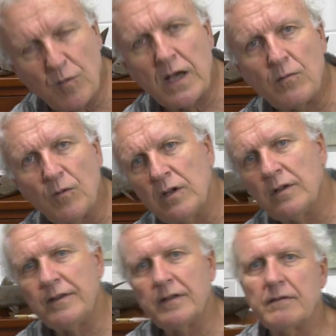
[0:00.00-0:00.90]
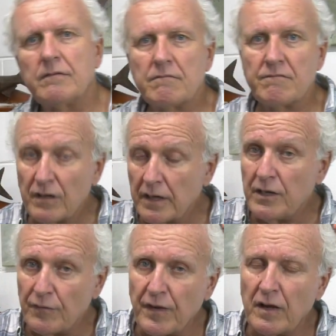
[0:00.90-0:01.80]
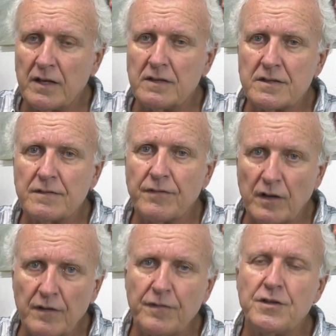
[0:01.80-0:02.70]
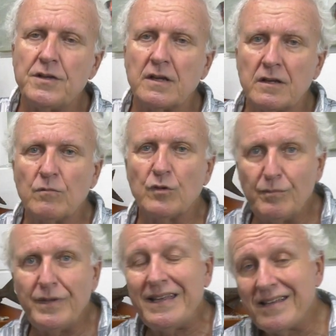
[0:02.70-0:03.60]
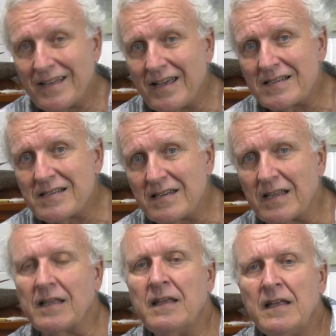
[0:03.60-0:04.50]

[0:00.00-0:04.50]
one word that really defines fly fishing, it would be casting.